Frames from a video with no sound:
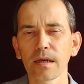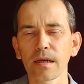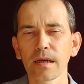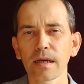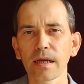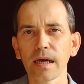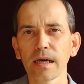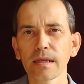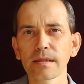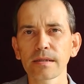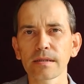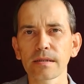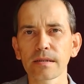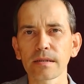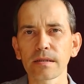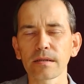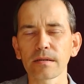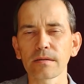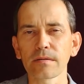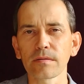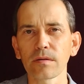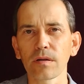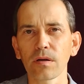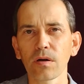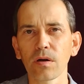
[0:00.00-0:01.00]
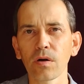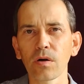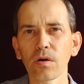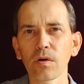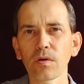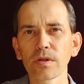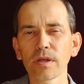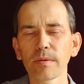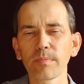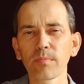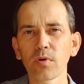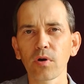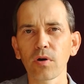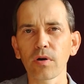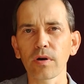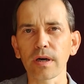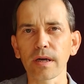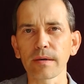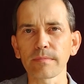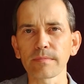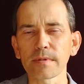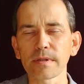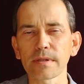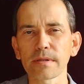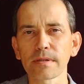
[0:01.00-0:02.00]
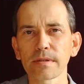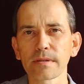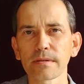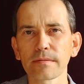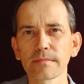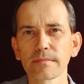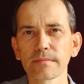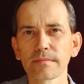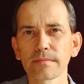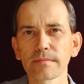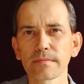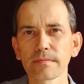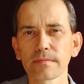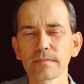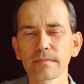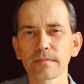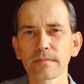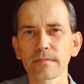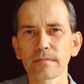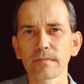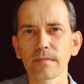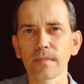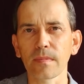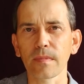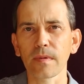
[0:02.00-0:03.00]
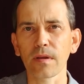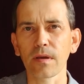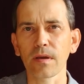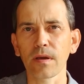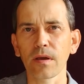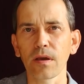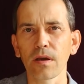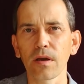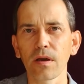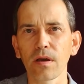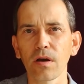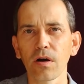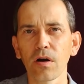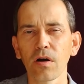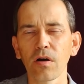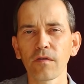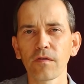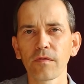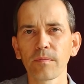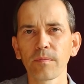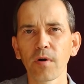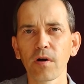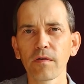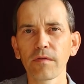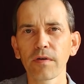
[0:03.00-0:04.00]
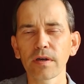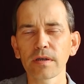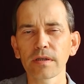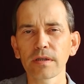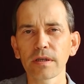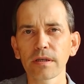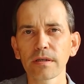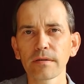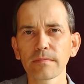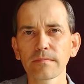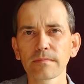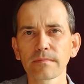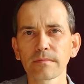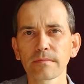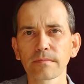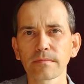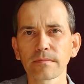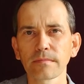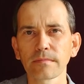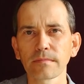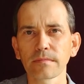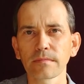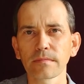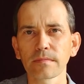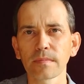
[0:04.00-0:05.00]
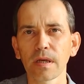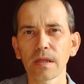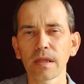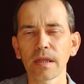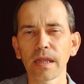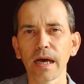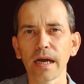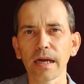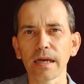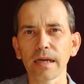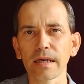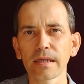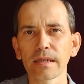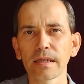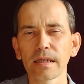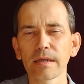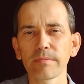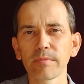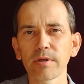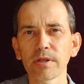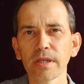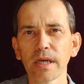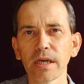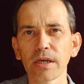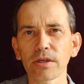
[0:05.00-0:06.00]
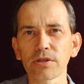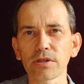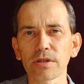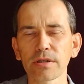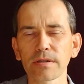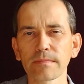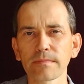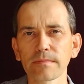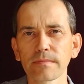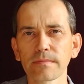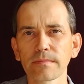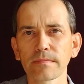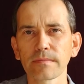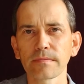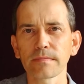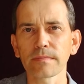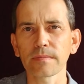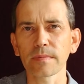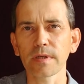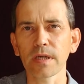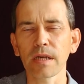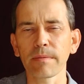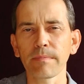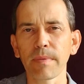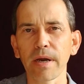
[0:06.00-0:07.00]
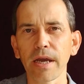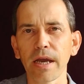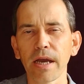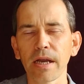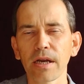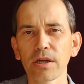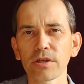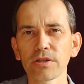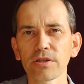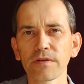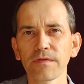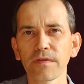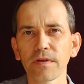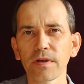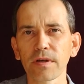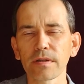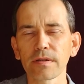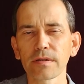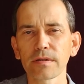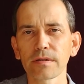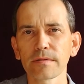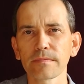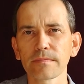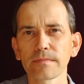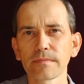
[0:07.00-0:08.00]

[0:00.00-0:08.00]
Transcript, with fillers: Cancel all the programs of poverty, lack and limitation in my energy field